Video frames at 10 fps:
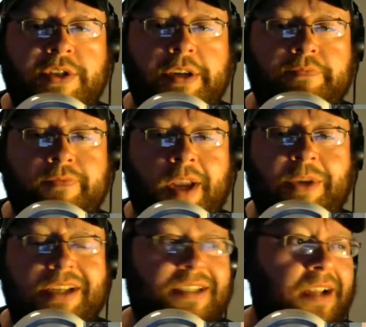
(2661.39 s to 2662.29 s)
good. I
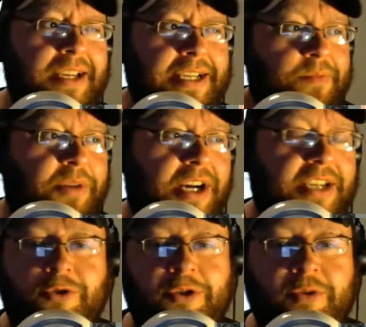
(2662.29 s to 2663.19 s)
mean, it's not like it's
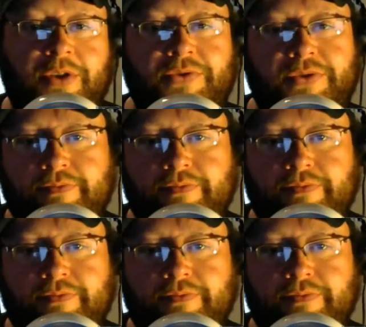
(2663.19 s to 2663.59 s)
impossible. They're both